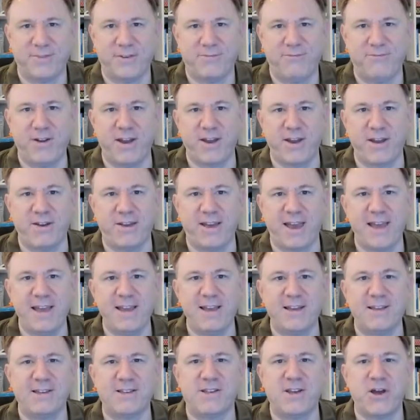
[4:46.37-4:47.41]
right, okay,
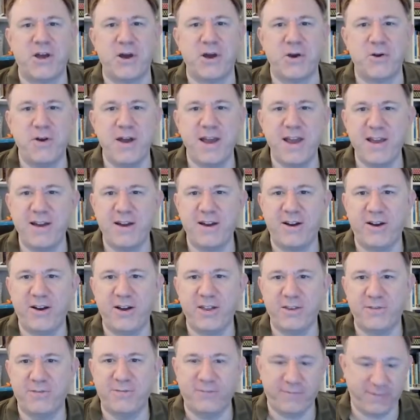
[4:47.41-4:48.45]
so here
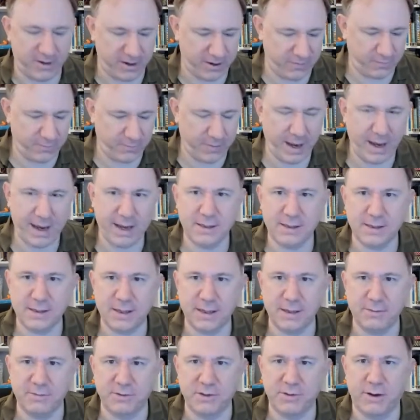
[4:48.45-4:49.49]
are the 5 pegs,
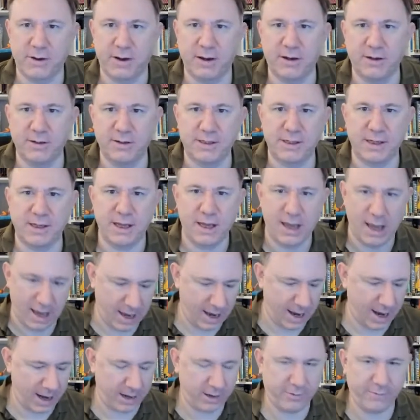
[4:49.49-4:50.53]
that one's quite hard to see,
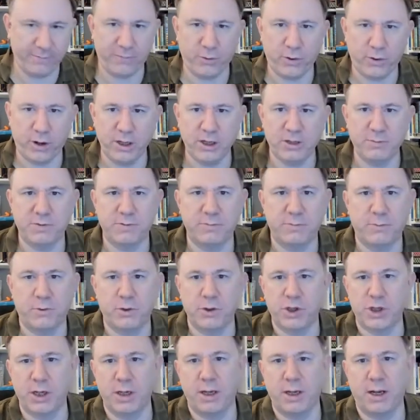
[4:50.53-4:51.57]
and the 4 items of
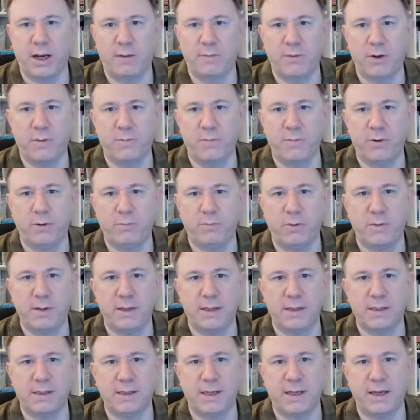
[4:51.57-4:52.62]
washing, and I'm going to put what we
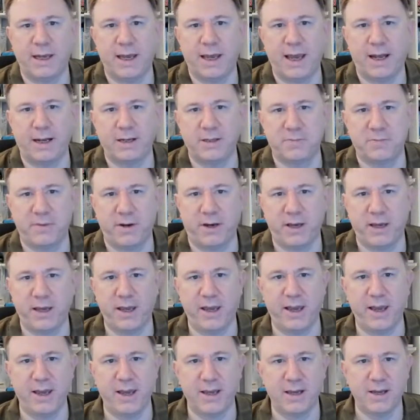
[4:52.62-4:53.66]
can see in the calendar by
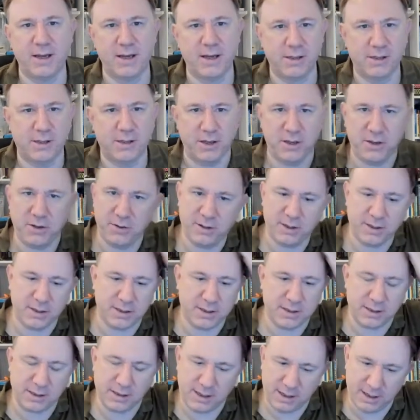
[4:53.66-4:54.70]
here, so you can
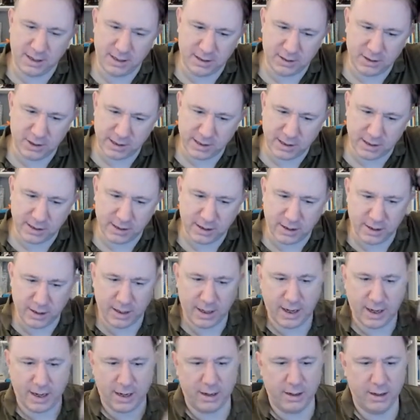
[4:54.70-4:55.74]
see just like I
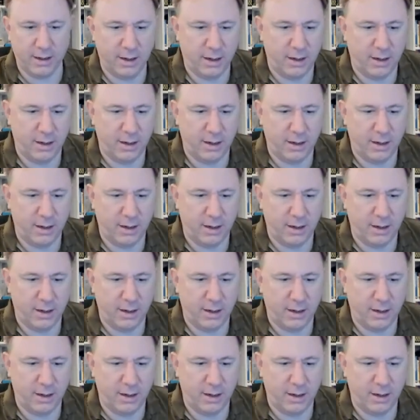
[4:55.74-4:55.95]
can.